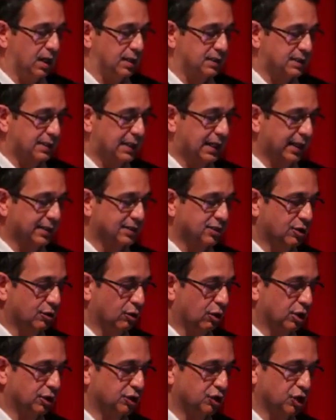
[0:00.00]
A celiac
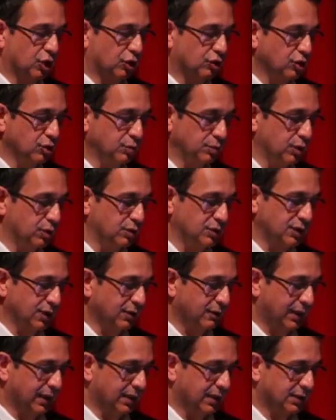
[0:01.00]
serology, autoimmune
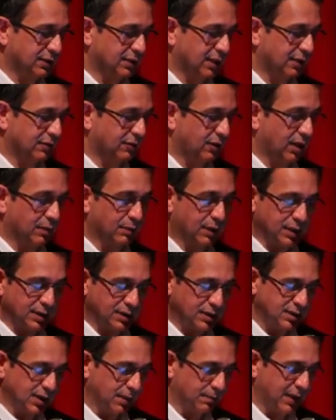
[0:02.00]
screen, etc. But
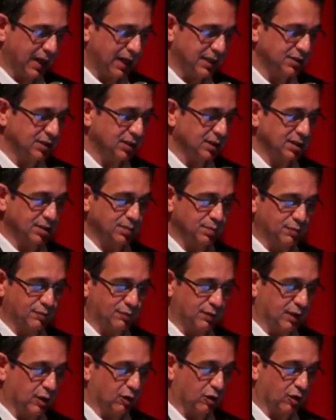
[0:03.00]
in some cases,
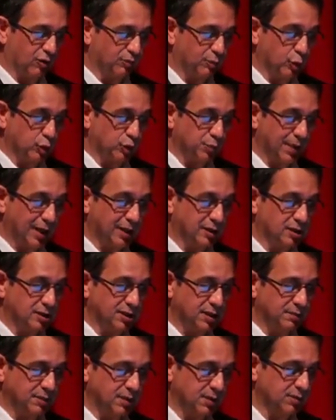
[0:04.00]
with a lot of postprandial
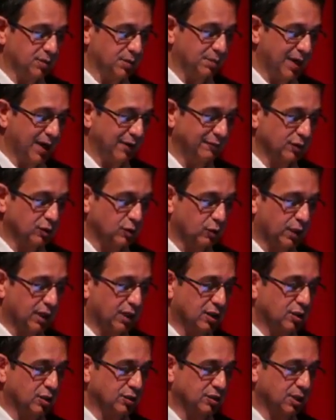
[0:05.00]
symptoms, you may have to do an
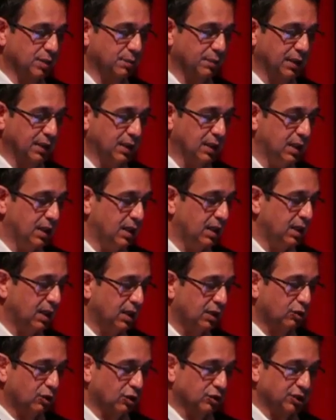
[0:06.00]
endoscopy.
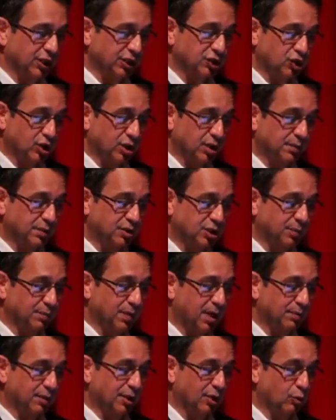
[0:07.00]
Cross-sectional imaging
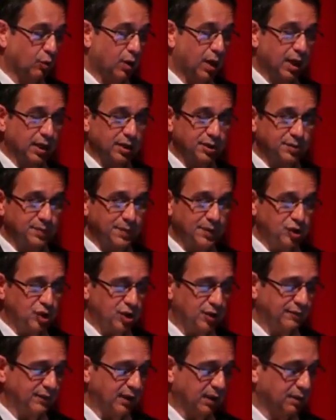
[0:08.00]
may be required,
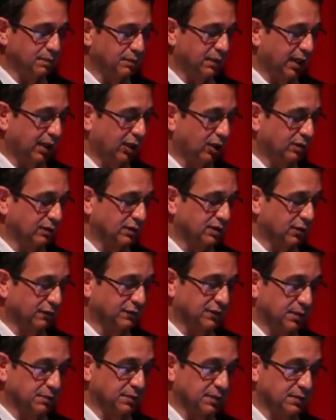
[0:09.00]
especially if they're complaining of
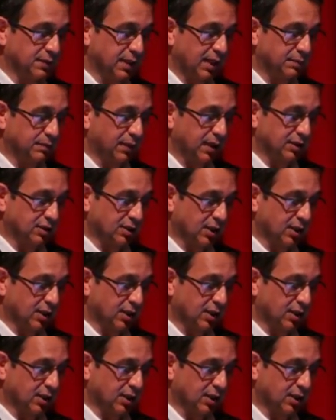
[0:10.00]
symptoms that may